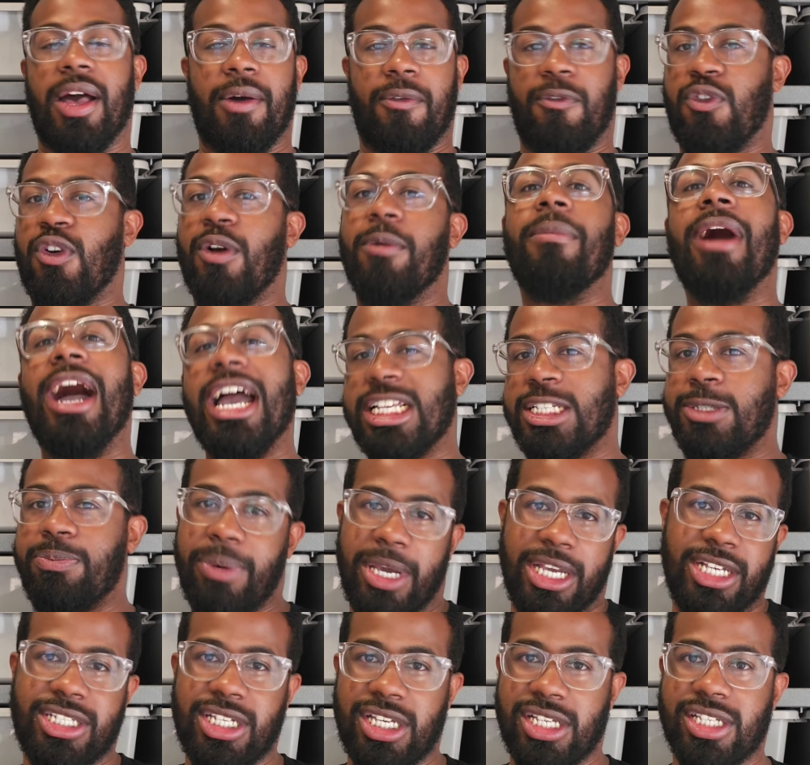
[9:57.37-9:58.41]
For my
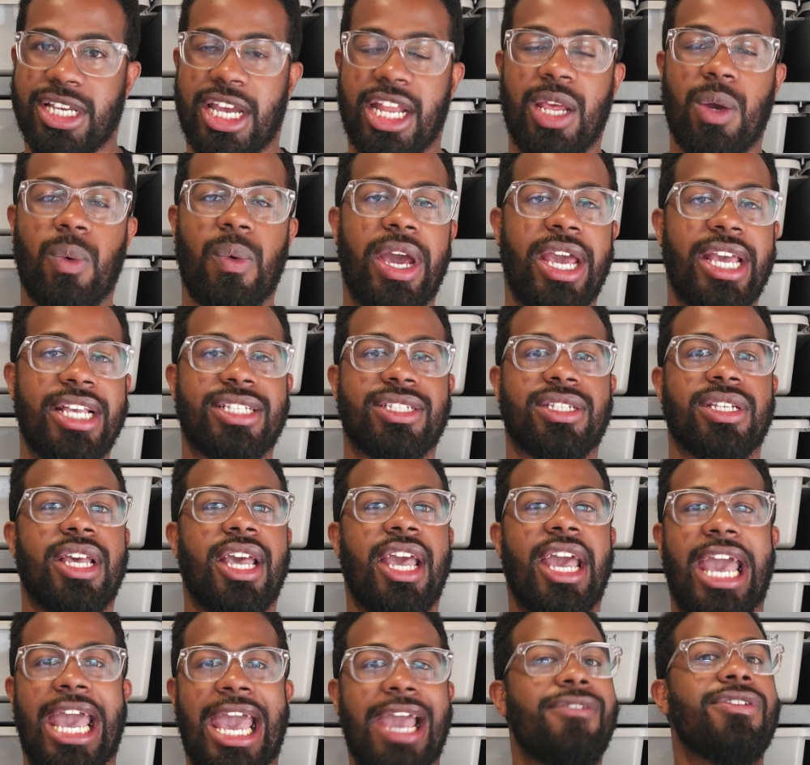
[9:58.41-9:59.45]
species anyways,
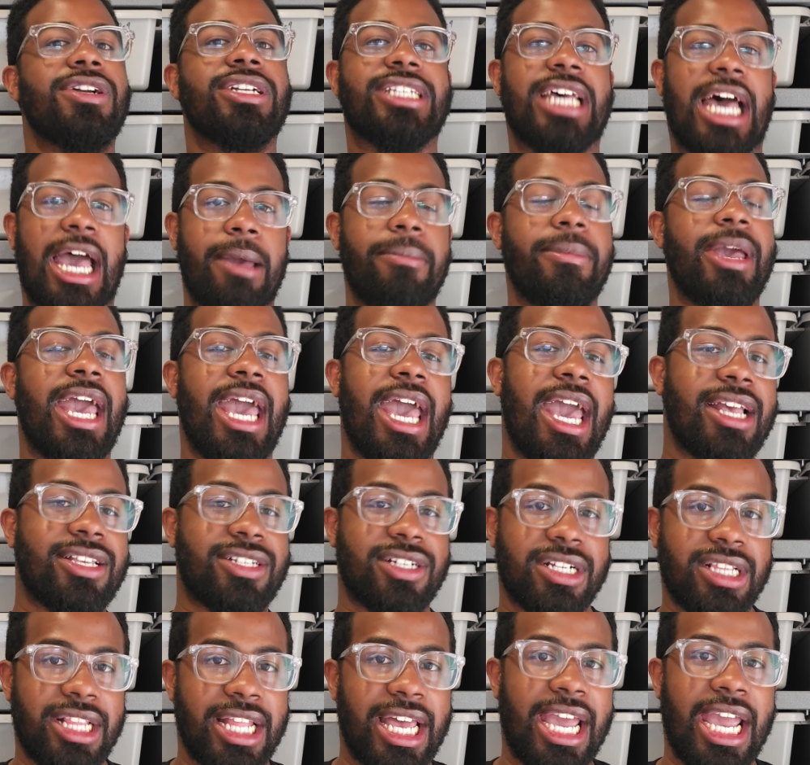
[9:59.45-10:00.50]
every time eggs
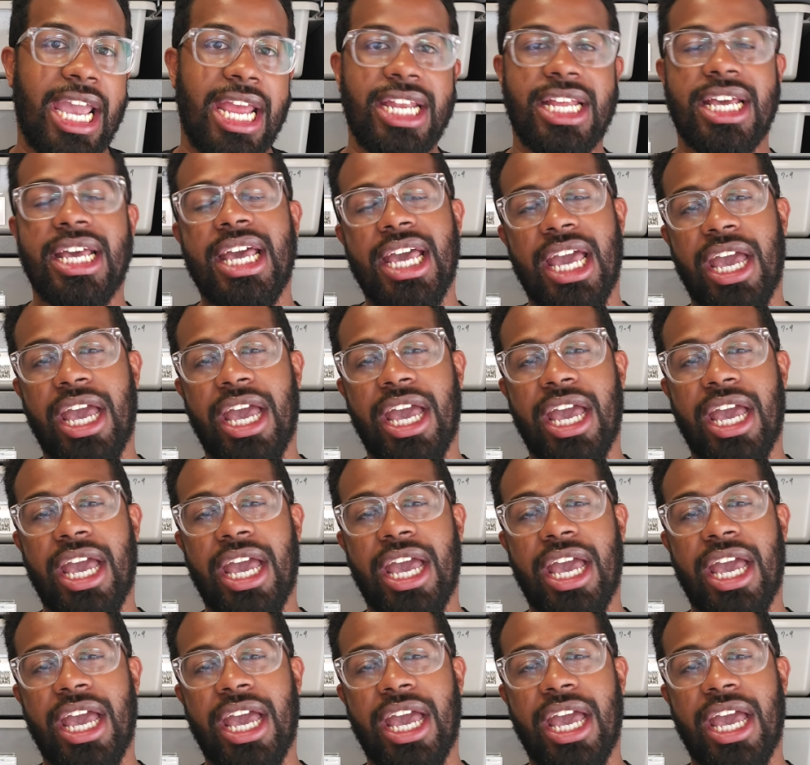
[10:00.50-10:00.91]
are laid,